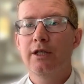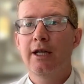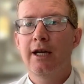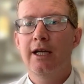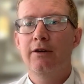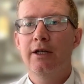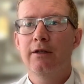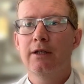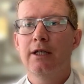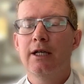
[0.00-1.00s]
that area.
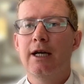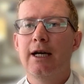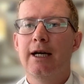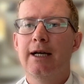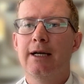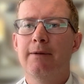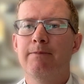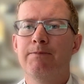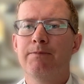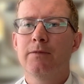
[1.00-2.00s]

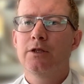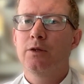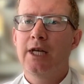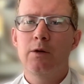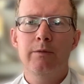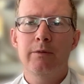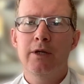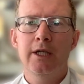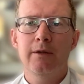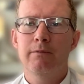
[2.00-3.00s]
So that would be
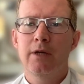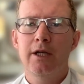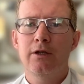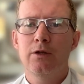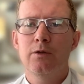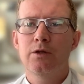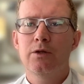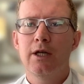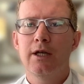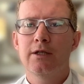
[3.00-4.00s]
my 2
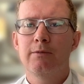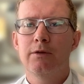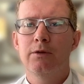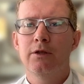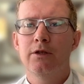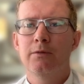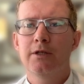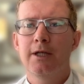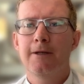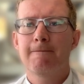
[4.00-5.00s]
simple rule of thumbs
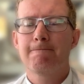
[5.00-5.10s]
there.